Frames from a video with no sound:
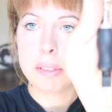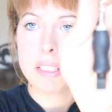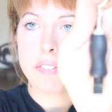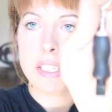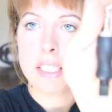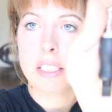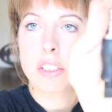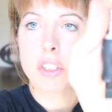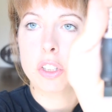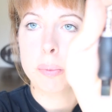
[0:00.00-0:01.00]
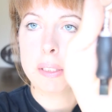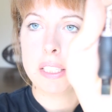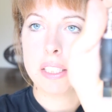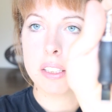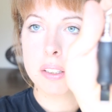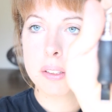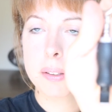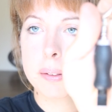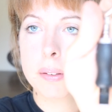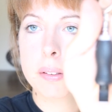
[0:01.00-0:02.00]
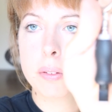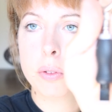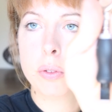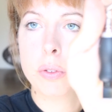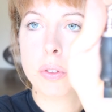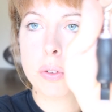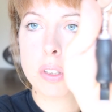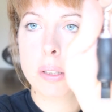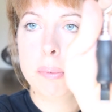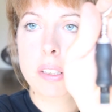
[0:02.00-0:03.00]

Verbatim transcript: me see if I can get it to zoom in here. Come